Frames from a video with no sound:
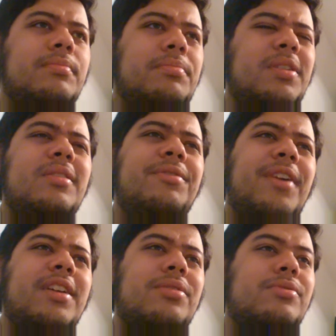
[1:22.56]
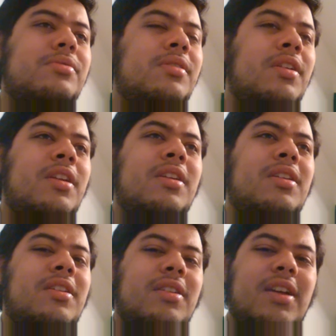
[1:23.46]
Build Fighters,
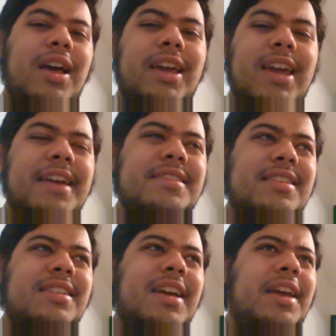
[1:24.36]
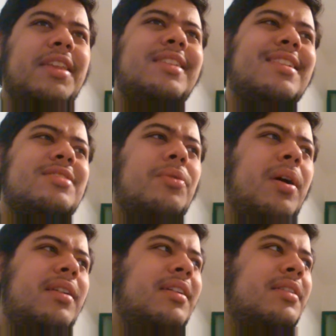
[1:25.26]
I guess I think that's the
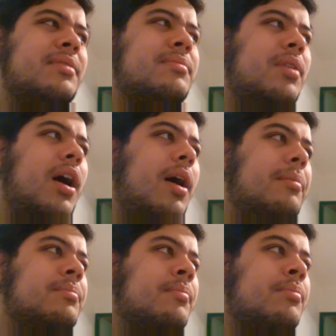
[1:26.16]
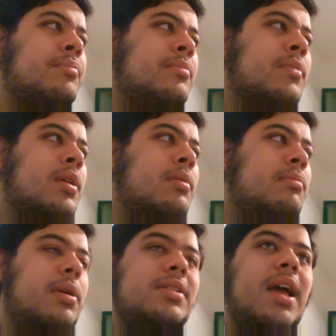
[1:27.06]
one. Um,
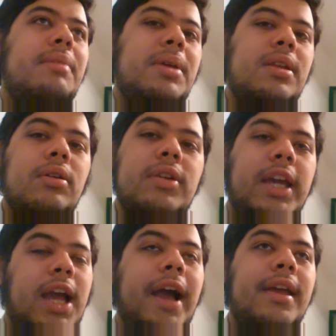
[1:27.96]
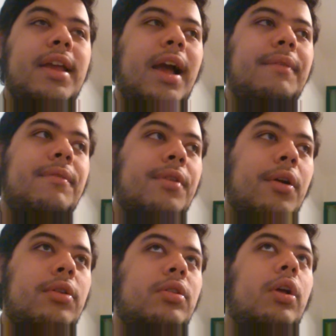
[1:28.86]
but I mean, okay, I I've
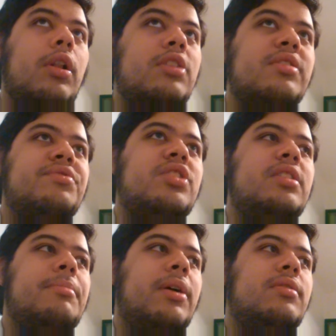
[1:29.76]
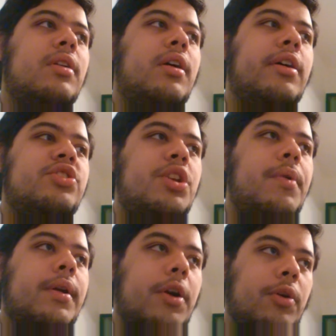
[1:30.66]
heard a lot of shit about uh,
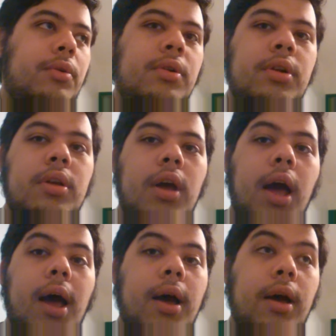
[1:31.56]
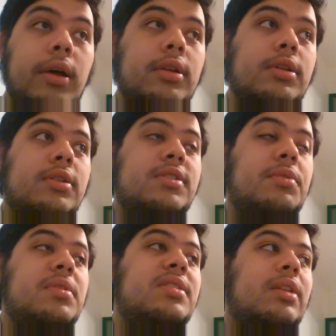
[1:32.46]
G-Reco, uh, the
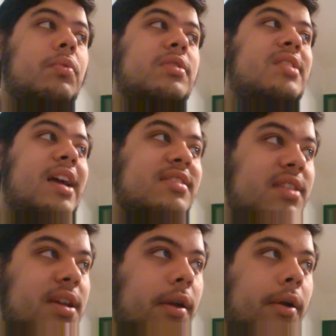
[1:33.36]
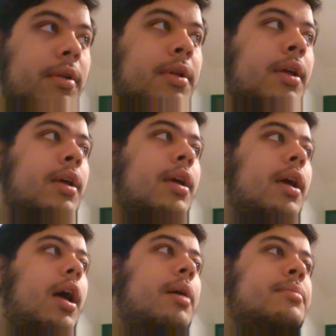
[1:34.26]
series that was last year.
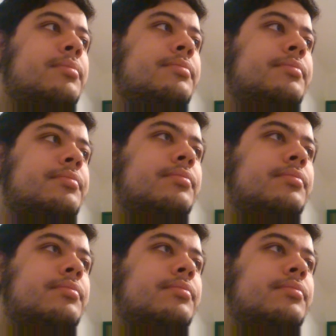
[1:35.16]
Um,